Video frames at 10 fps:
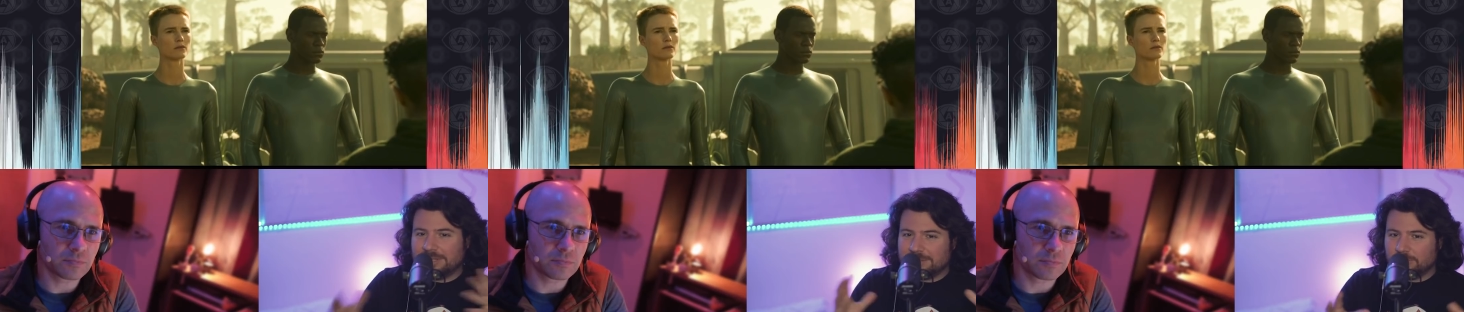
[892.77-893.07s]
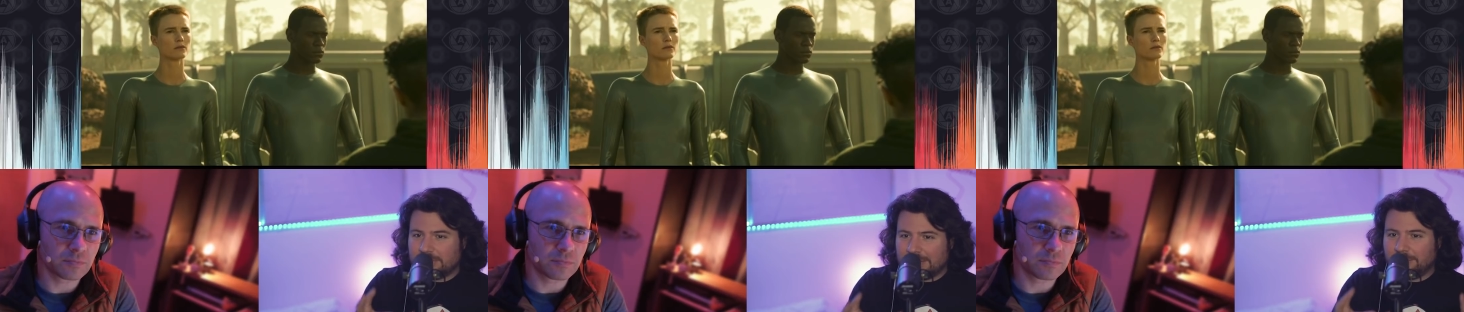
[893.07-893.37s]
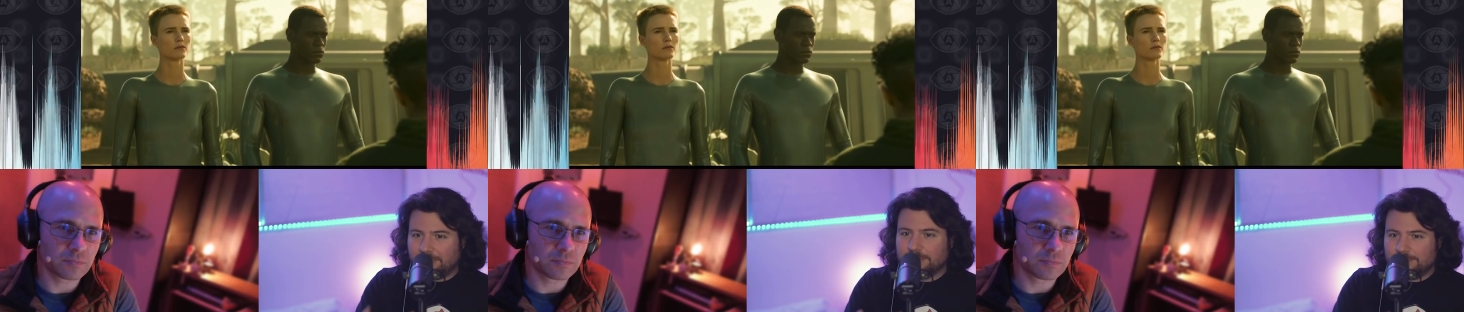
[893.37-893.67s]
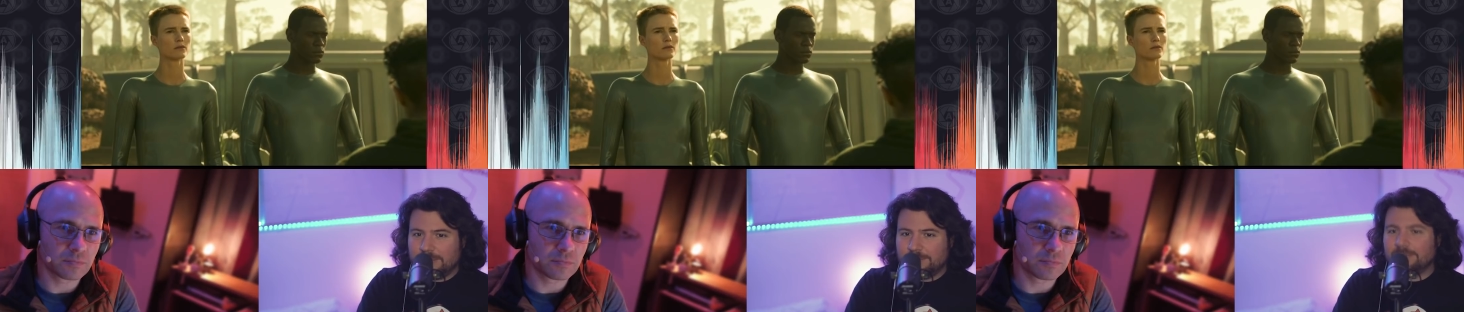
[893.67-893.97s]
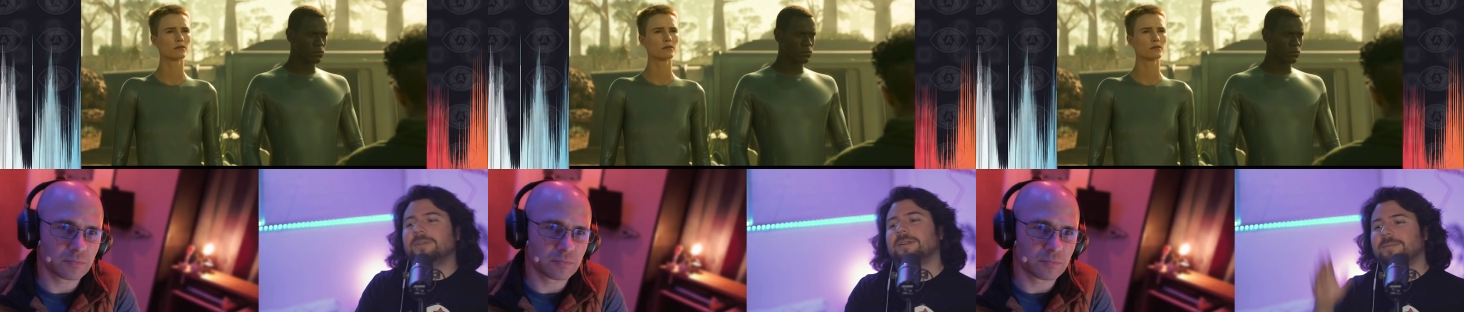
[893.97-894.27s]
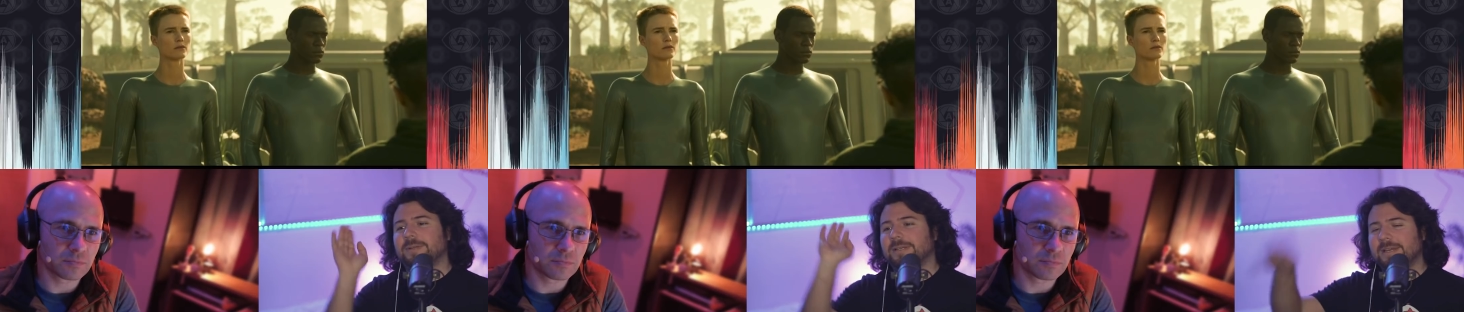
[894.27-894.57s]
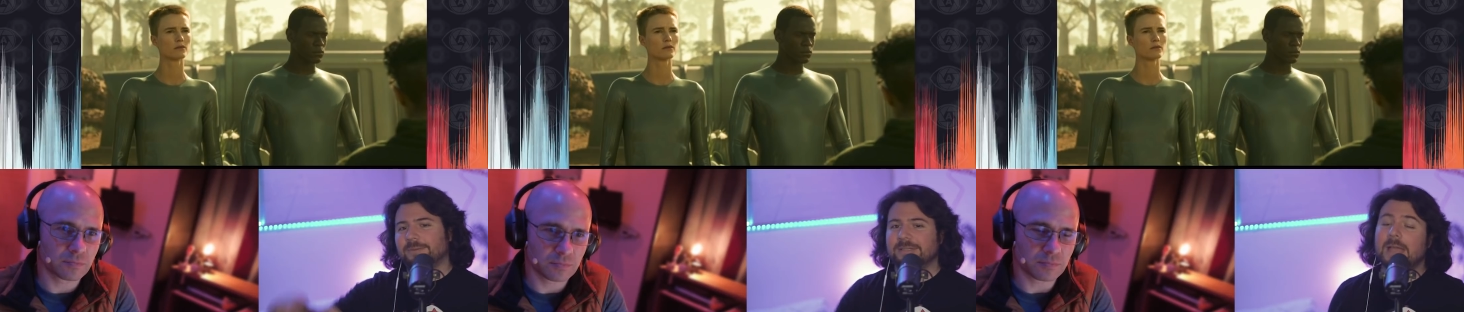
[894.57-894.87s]
Speaker 1: this was like the first people, you know. But
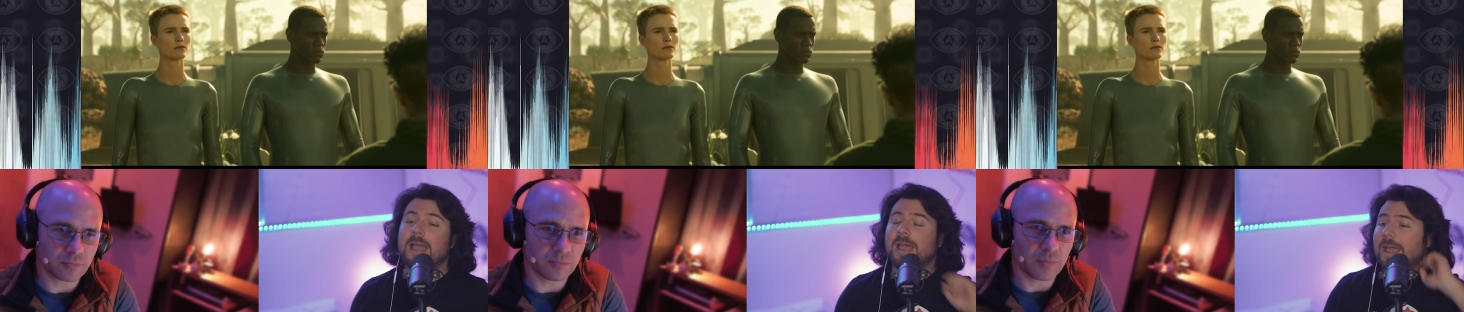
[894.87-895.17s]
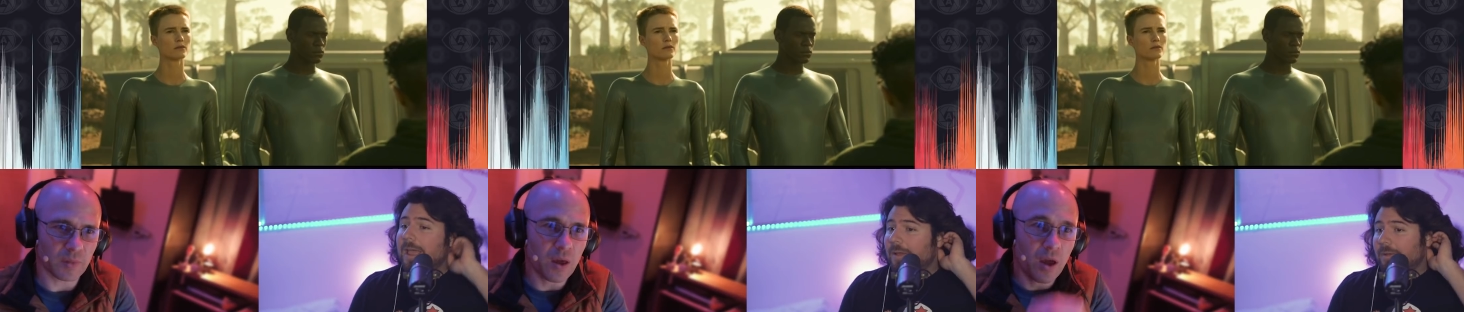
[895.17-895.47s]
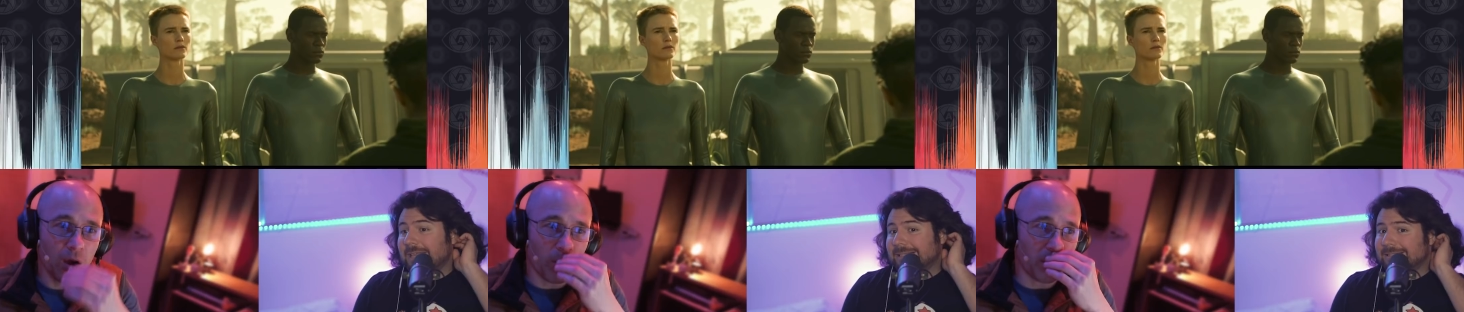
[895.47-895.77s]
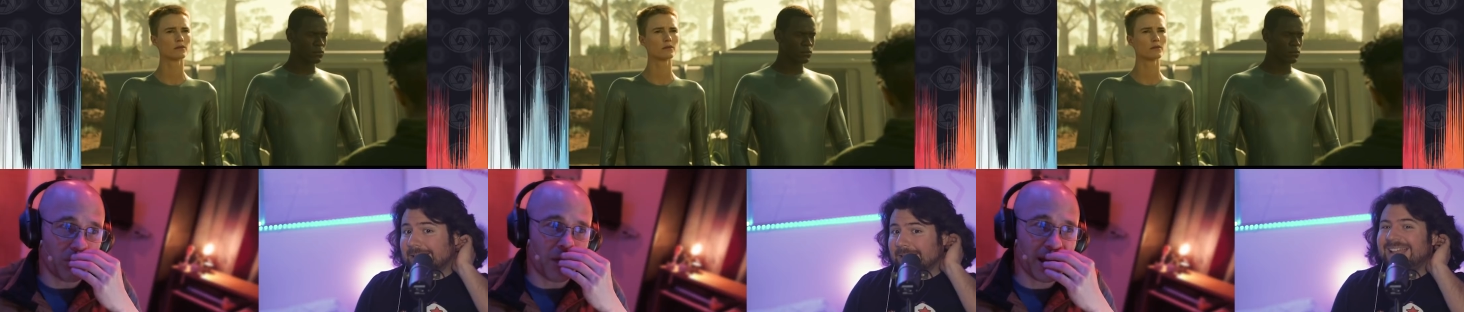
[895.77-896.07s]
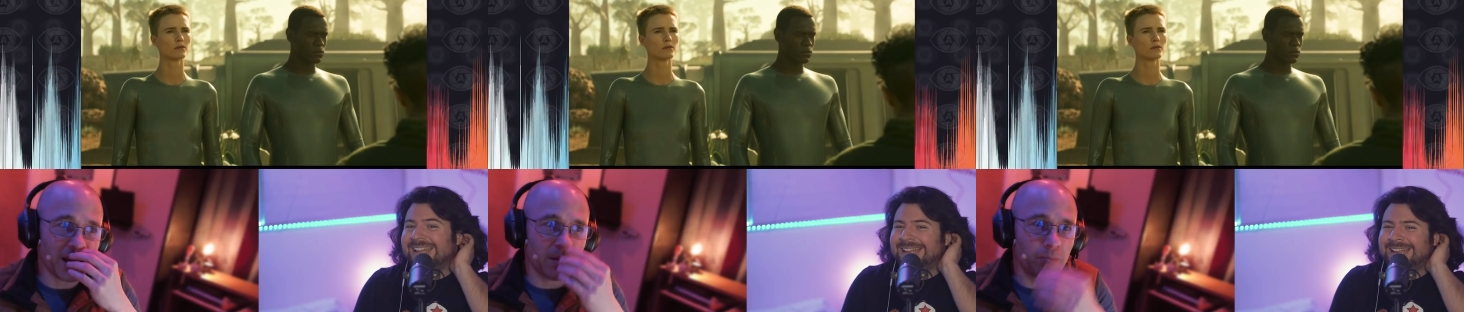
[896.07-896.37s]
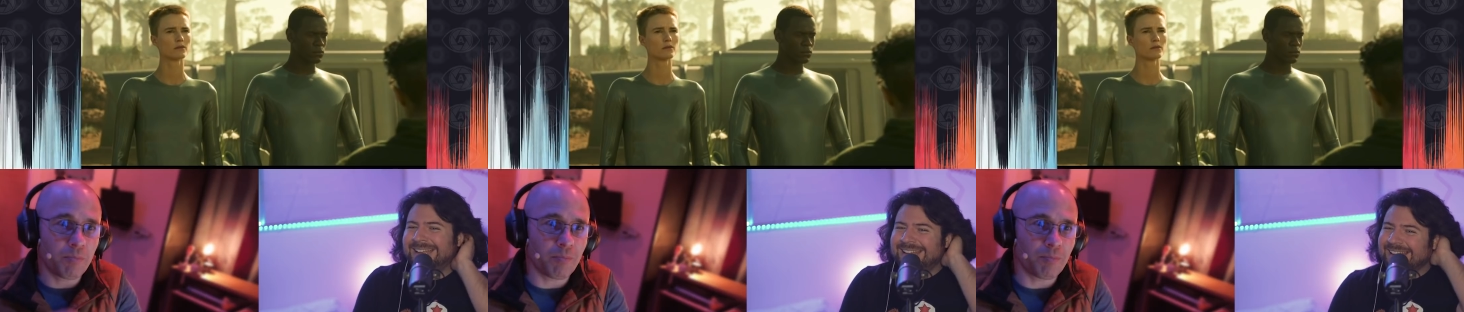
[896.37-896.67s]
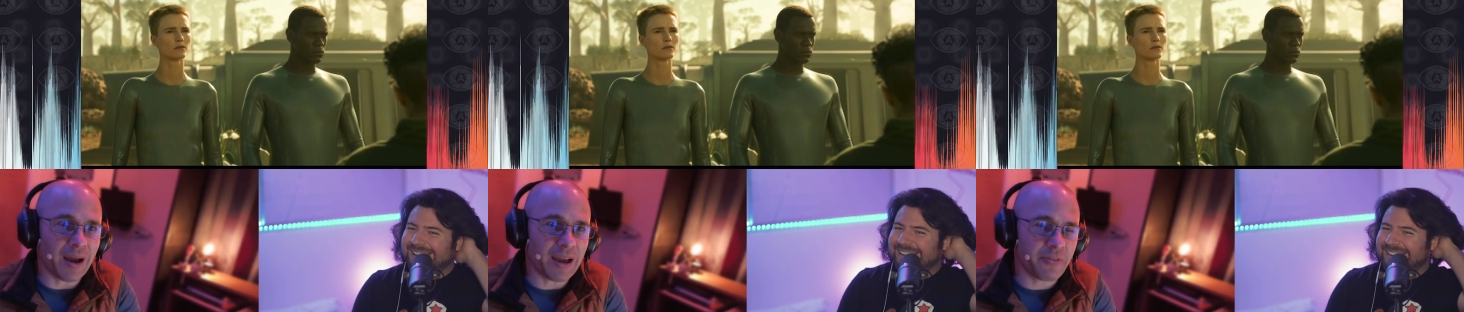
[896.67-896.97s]
anyway,
Speaker 2: next. Well, next. my
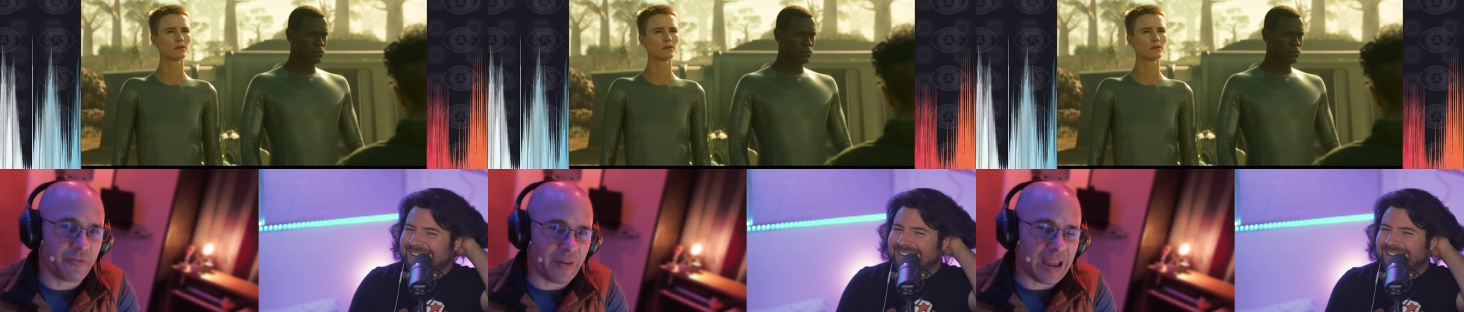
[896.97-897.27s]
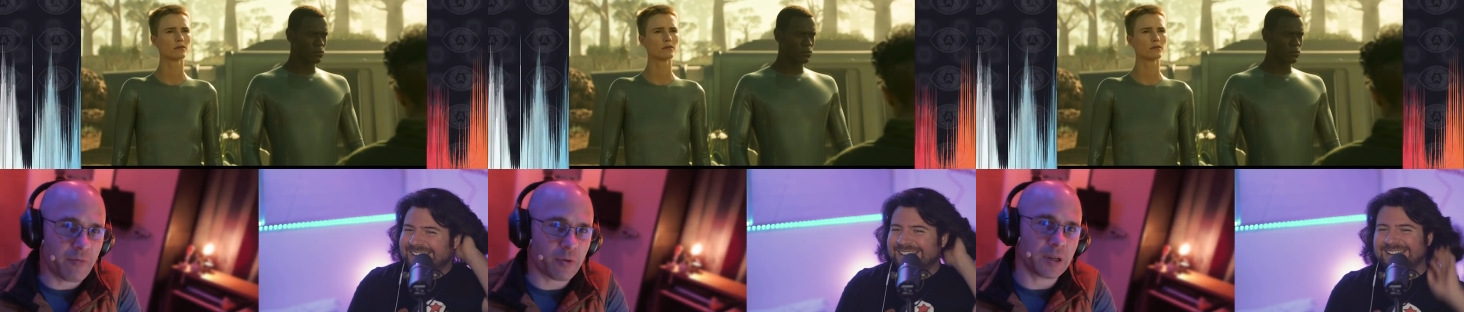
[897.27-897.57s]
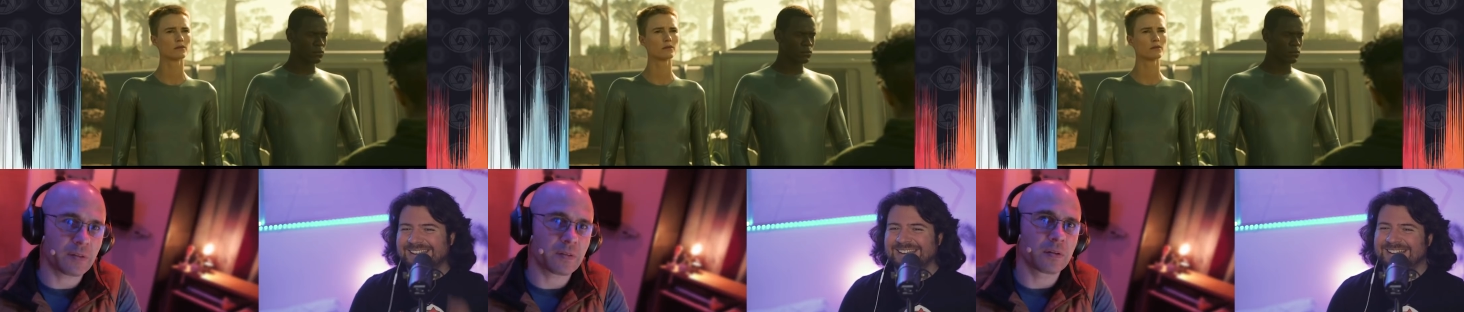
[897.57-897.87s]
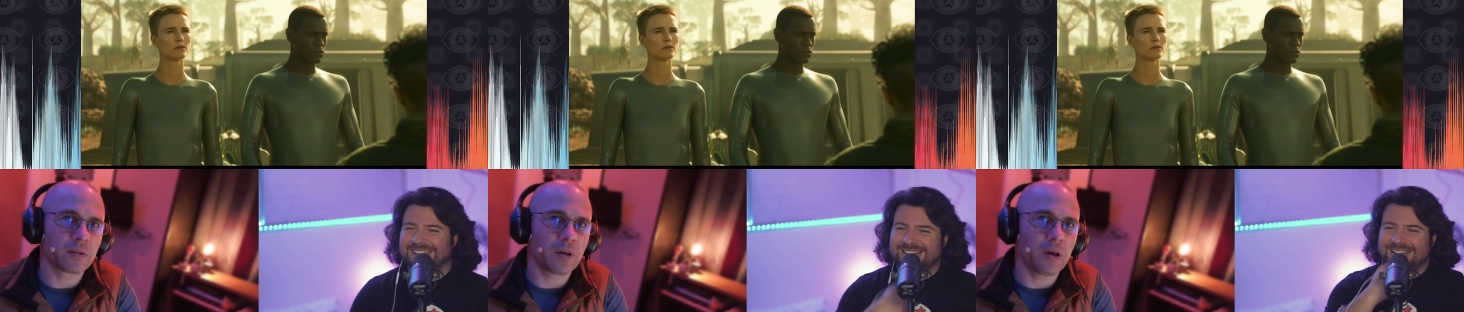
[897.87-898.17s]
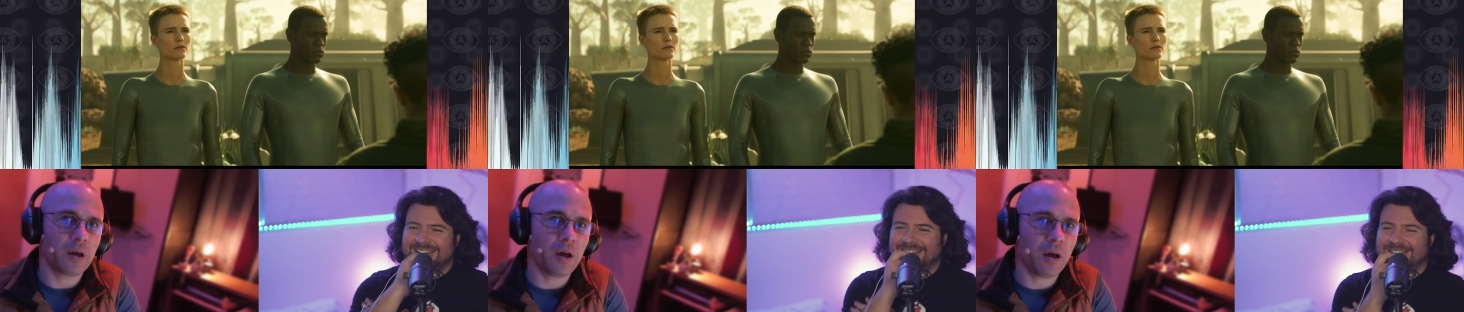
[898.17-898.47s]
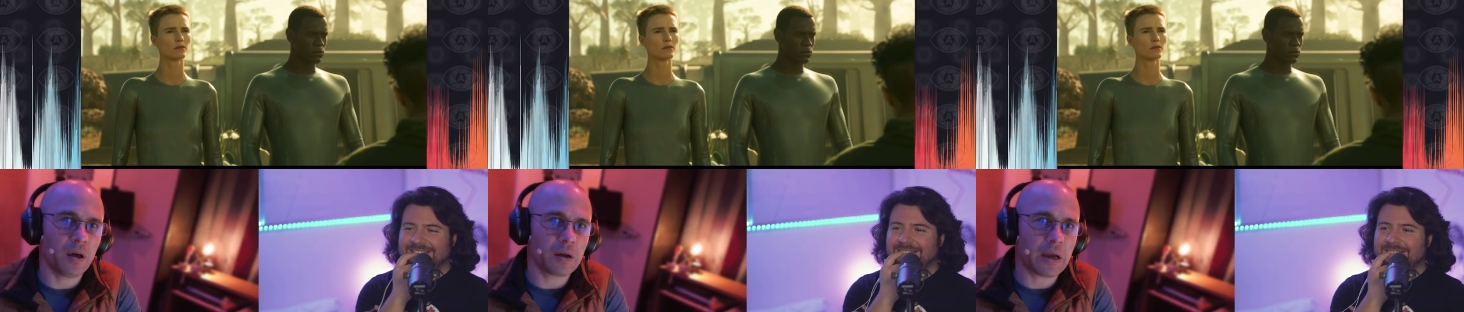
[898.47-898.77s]
my favorite uh,